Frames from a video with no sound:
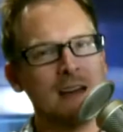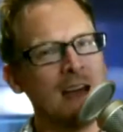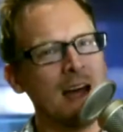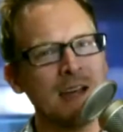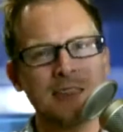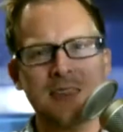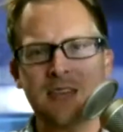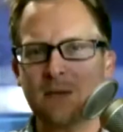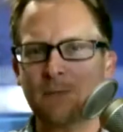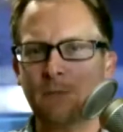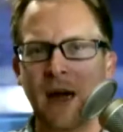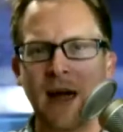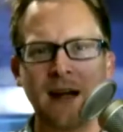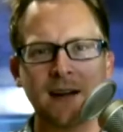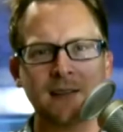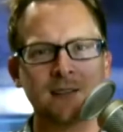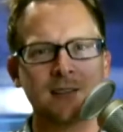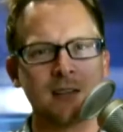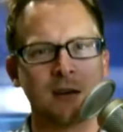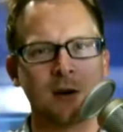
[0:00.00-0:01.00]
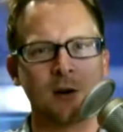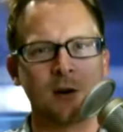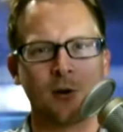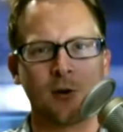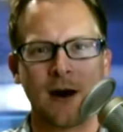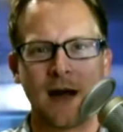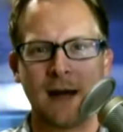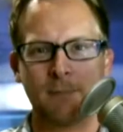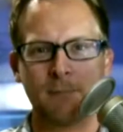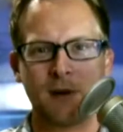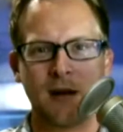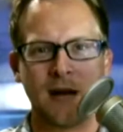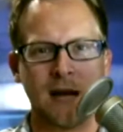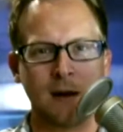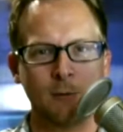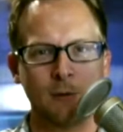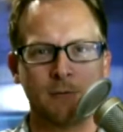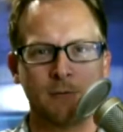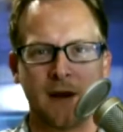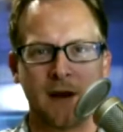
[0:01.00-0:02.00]
I think back to the crap I
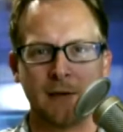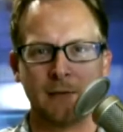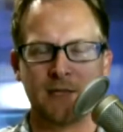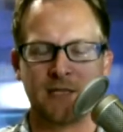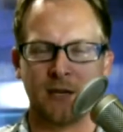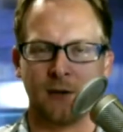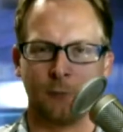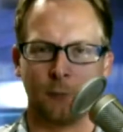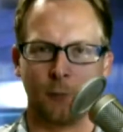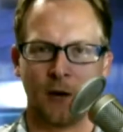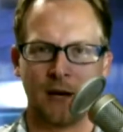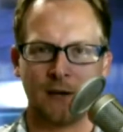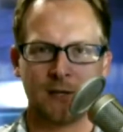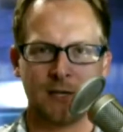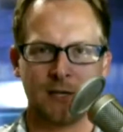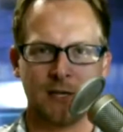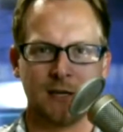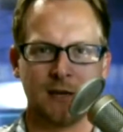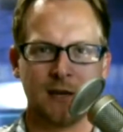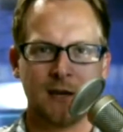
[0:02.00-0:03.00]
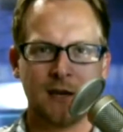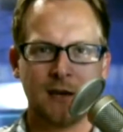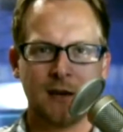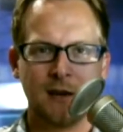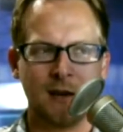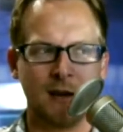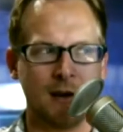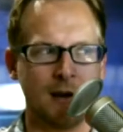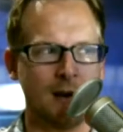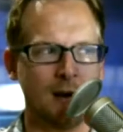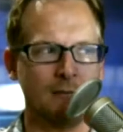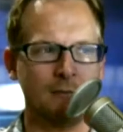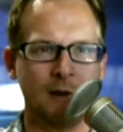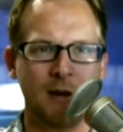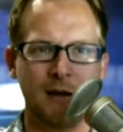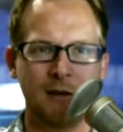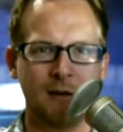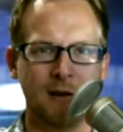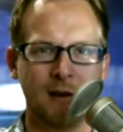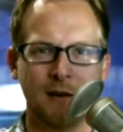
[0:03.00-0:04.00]
would find myself watching uh,
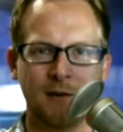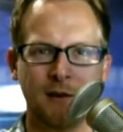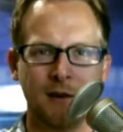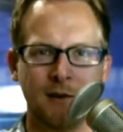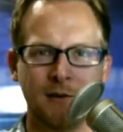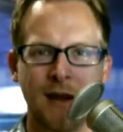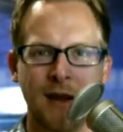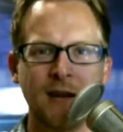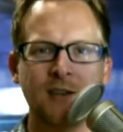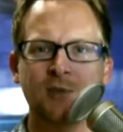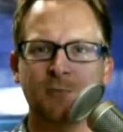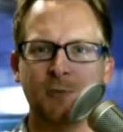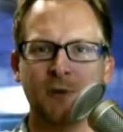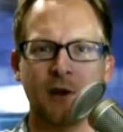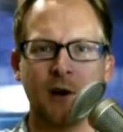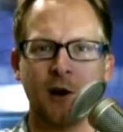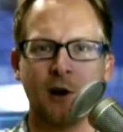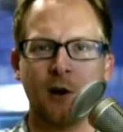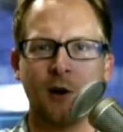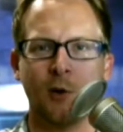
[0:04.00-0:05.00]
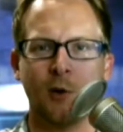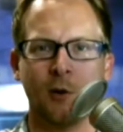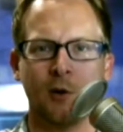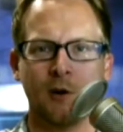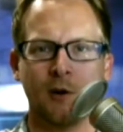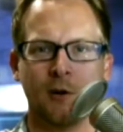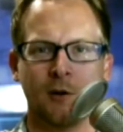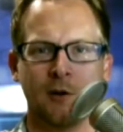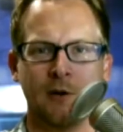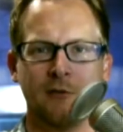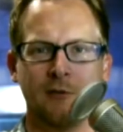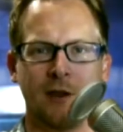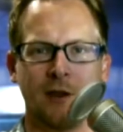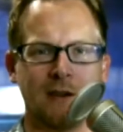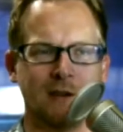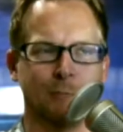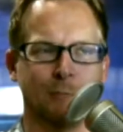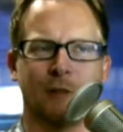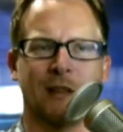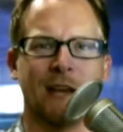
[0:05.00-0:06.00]
on HBO or, or even like,
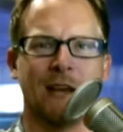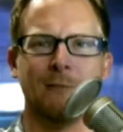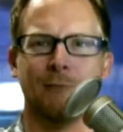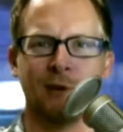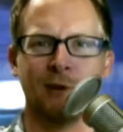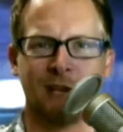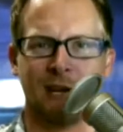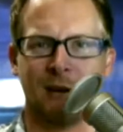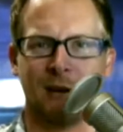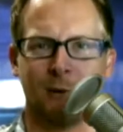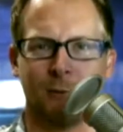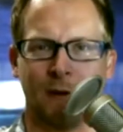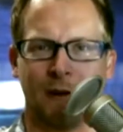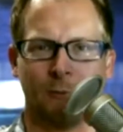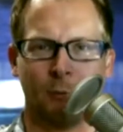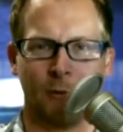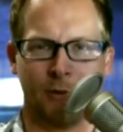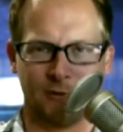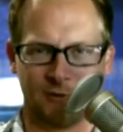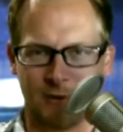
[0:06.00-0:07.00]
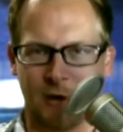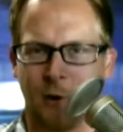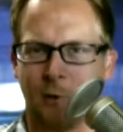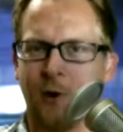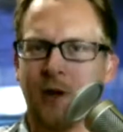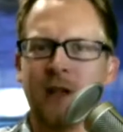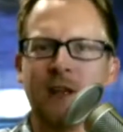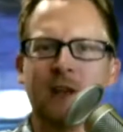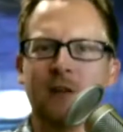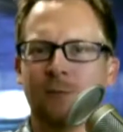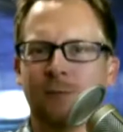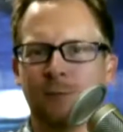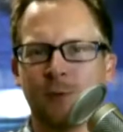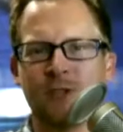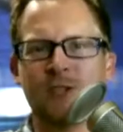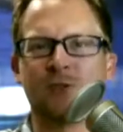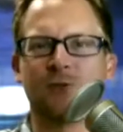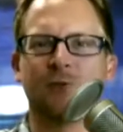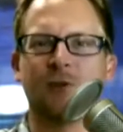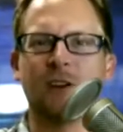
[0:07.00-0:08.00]
you know, Playboy Channel or whatever, when there's no
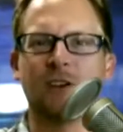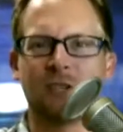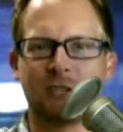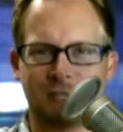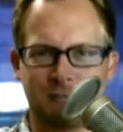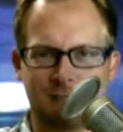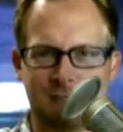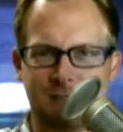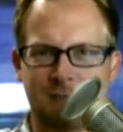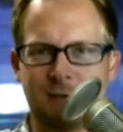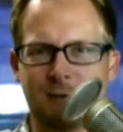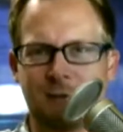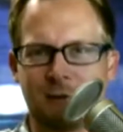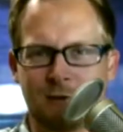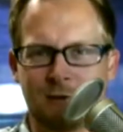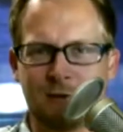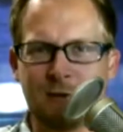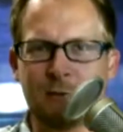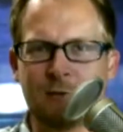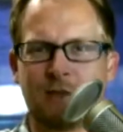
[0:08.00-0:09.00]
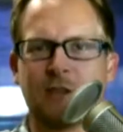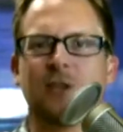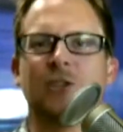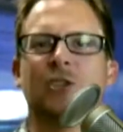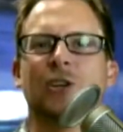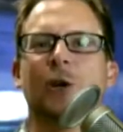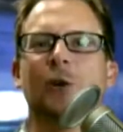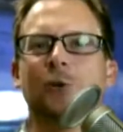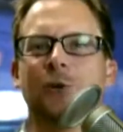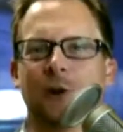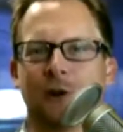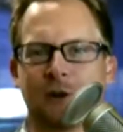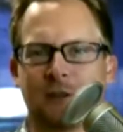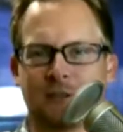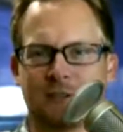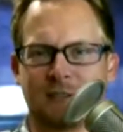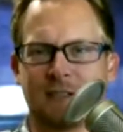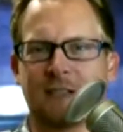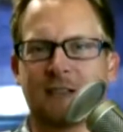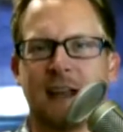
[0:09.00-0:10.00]
restrictions and you could use the tuner to
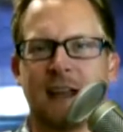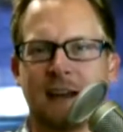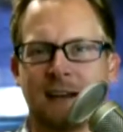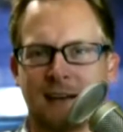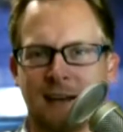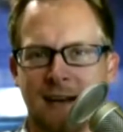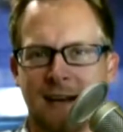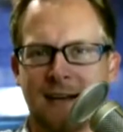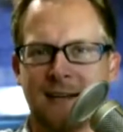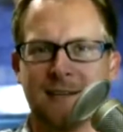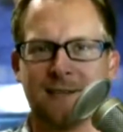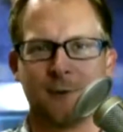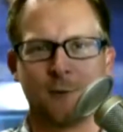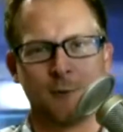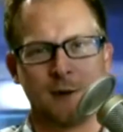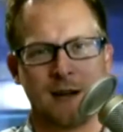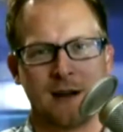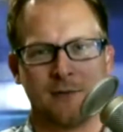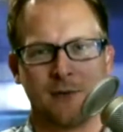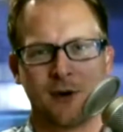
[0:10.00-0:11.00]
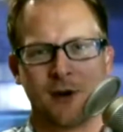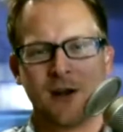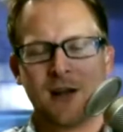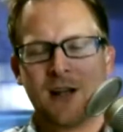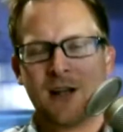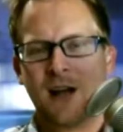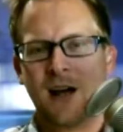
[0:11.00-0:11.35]
see naked ladies or whatever.